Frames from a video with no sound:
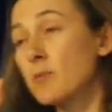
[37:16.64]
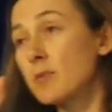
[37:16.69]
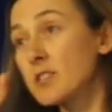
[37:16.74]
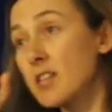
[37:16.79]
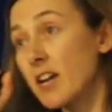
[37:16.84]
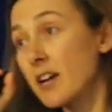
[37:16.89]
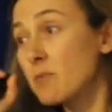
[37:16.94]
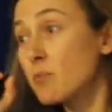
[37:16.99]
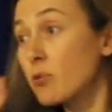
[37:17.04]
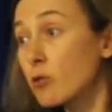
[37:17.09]

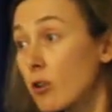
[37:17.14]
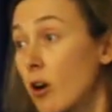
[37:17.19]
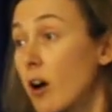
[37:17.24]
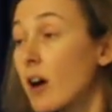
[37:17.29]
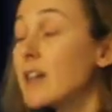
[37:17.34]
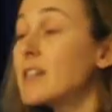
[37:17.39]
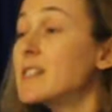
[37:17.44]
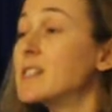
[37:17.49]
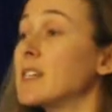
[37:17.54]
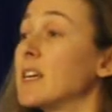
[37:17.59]
take
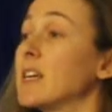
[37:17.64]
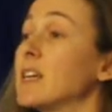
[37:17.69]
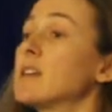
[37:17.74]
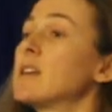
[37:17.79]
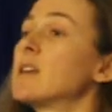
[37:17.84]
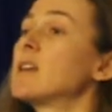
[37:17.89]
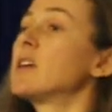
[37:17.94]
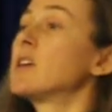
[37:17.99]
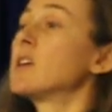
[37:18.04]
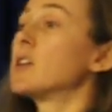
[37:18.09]
pride
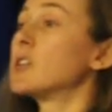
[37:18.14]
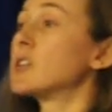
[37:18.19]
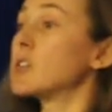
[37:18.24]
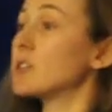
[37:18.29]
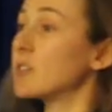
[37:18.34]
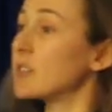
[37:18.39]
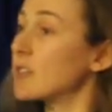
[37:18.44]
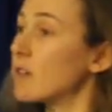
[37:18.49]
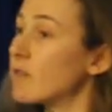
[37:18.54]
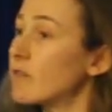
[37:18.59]
in
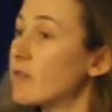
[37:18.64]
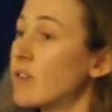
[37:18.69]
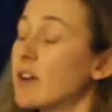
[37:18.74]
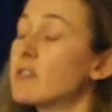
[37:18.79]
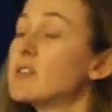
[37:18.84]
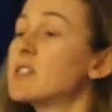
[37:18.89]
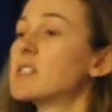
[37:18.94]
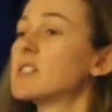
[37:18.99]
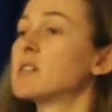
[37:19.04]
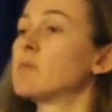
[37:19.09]
doing the
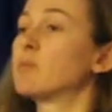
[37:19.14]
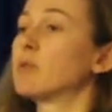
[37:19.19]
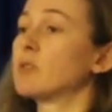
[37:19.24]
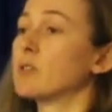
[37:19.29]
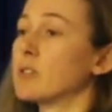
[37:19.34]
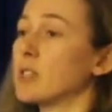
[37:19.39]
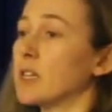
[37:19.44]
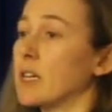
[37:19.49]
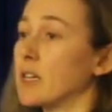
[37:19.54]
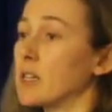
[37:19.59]
very simple
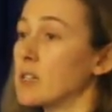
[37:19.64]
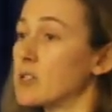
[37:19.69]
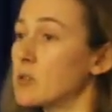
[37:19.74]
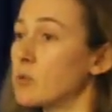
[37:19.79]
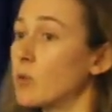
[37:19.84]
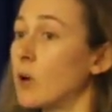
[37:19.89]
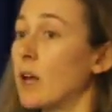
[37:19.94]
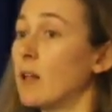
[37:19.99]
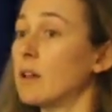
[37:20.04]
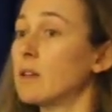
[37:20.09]
things
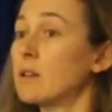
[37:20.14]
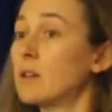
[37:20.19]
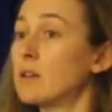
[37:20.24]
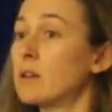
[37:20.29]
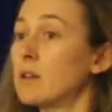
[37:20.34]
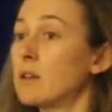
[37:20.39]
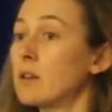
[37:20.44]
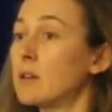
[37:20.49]
well.